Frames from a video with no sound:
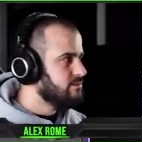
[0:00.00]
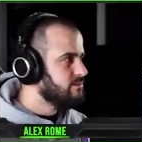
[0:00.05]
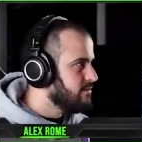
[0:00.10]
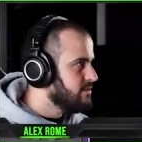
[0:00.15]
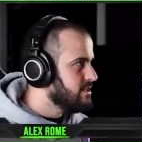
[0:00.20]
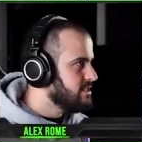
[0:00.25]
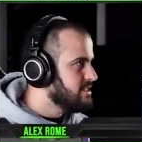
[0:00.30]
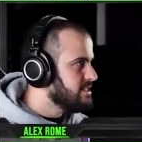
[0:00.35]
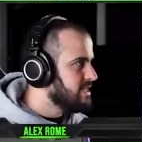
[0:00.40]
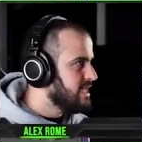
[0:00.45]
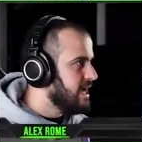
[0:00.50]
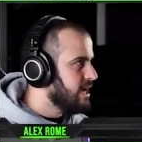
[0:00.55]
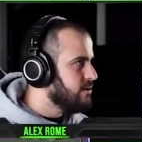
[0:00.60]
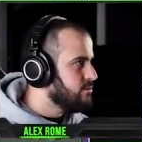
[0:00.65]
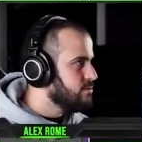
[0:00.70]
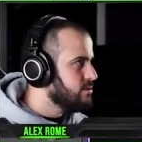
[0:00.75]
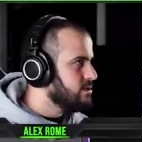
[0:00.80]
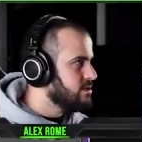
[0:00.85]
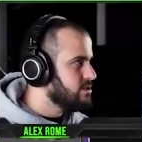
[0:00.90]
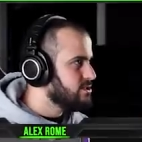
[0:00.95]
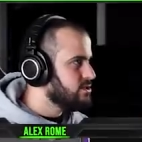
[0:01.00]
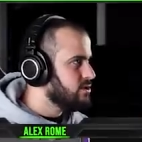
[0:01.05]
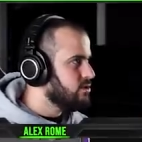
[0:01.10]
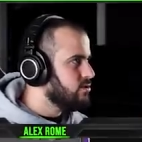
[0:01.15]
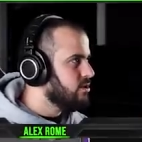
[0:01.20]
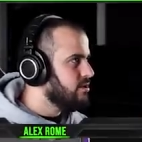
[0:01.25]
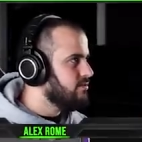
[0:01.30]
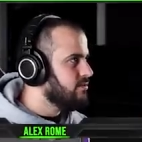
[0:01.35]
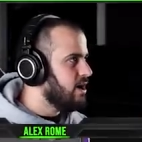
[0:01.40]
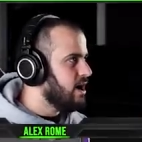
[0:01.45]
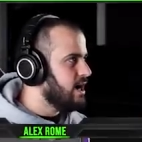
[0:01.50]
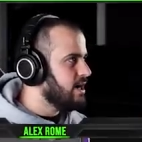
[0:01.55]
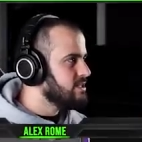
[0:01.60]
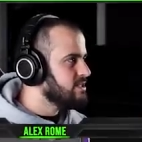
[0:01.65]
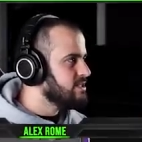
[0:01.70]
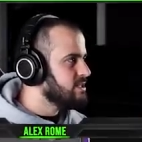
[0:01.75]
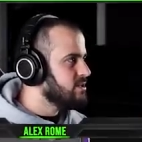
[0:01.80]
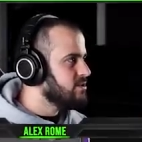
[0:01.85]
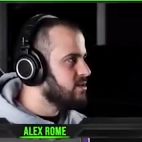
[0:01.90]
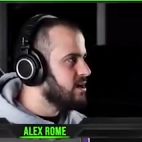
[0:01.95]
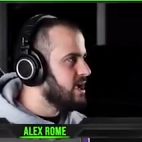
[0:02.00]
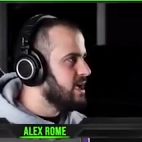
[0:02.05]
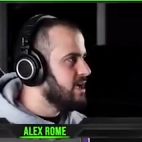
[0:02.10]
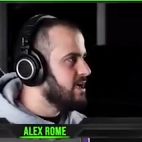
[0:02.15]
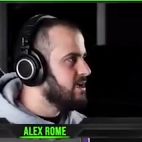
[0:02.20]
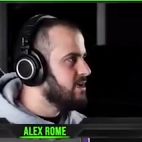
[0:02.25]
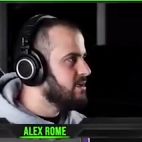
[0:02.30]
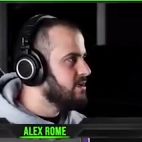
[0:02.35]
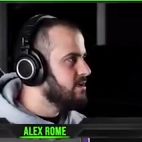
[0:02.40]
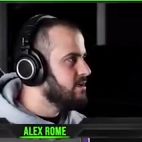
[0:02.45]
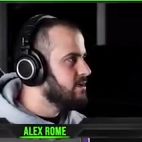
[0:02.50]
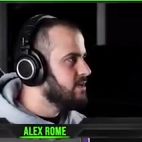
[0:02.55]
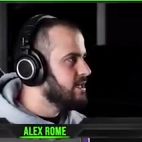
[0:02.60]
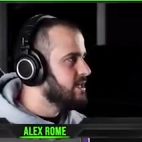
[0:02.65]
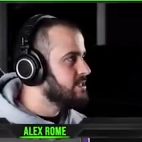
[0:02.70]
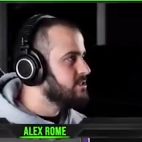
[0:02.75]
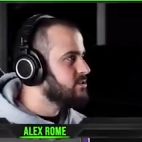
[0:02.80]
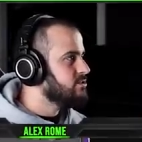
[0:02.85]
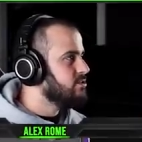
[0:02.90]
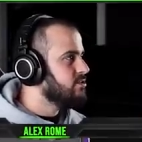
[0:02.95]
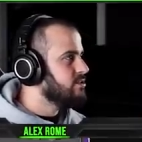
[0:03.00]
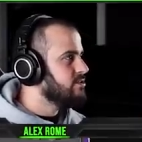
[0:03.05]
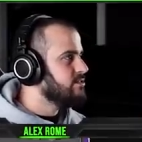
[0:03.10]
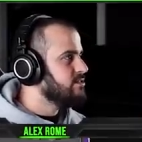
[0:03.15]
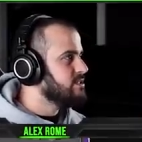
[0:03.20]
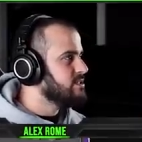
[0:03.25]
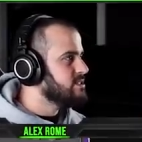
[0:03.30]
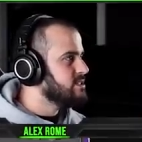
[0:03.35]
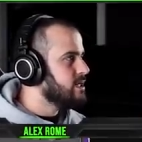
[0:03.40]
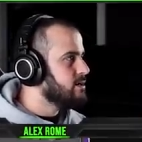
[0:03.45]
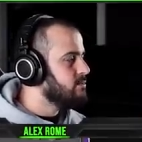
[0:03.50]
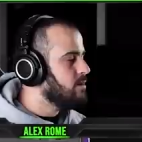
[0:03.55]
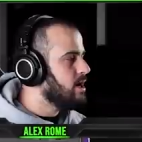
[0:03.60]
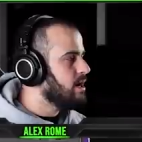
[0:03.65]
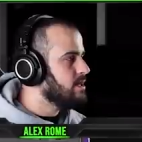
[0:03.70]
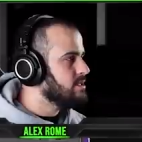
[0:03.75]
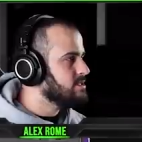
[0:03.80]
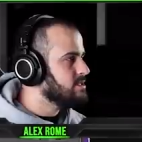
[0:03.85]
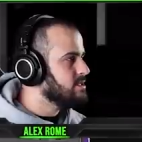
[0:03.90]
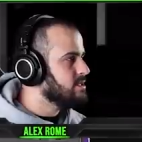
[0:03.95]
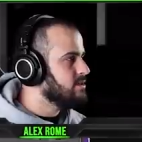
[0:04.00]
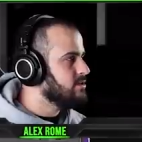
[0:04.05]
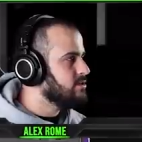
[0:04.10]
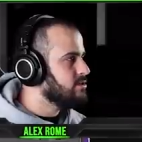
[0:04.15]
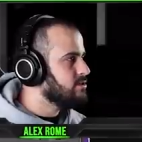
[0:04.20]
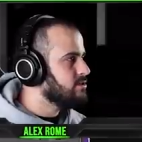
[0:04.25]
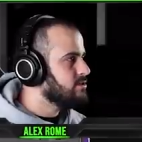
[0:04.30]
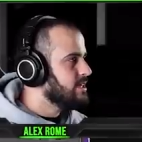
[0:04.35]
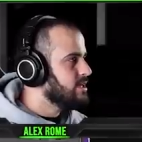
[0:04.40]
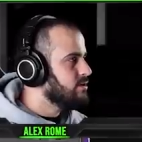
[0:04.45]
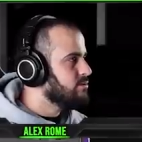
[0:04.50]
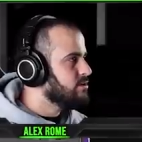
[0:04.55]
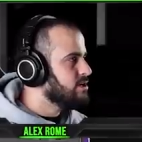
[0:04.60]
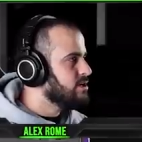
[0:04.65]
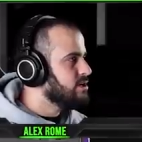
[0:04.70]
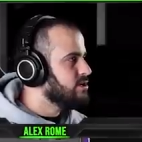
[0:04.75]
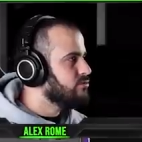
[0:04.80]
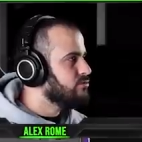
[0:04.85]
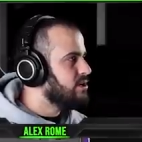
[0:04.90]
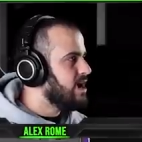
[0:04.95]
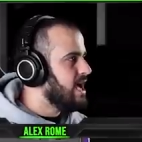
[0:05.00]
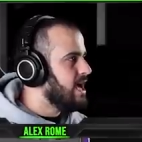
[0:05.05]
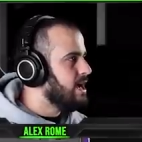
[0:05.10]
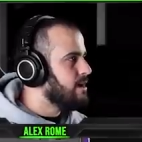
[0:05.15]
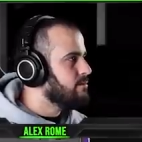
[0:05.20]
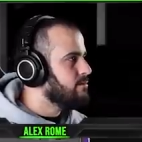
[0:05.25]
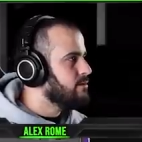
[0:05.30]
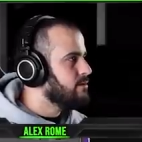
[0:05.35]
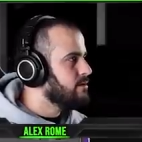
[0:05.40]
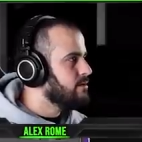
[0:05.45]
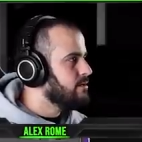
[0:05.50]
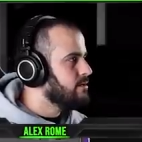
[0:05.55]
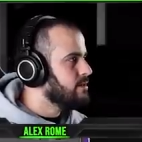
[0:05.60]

For this sound, we're going to turn off oscillator A and turn on the sub oscillator. Then we're going to grab